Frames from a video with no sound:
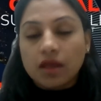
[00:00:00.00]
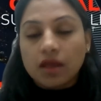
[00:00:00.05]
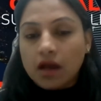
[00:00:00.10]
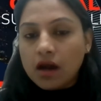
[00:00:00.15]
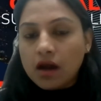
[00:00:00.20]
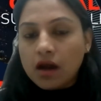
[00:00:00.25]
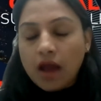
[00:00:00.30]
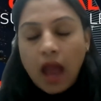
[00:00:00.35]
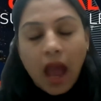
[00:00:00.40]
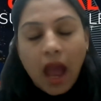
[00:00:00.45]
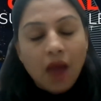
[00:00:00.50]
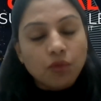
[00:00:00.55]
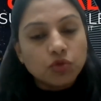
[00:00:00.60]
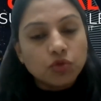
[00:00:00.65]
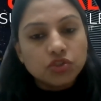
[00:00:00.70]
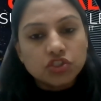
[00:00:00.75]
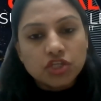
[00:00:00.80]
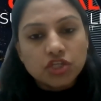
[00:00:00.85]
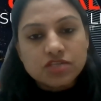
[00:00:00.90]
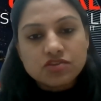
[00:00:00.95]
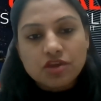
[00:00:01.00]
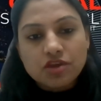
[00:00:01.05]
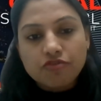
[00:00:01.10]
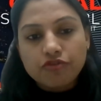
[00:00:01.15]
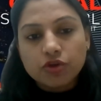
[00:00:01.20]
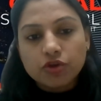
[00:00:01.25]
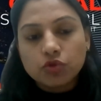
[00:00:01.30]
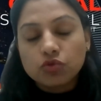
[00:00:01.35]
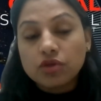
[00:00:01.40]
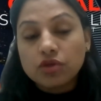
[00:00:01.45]
I would just
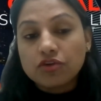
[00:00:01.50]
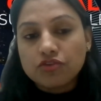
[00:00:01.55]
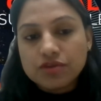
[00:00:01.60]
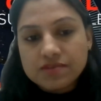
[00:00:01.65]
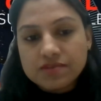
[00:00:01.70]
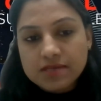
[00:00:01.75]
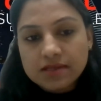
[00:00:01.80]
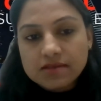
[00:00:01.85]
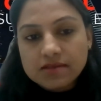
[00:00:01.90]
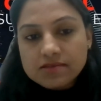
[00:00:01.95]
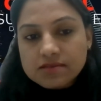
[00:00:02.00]
refer to the recent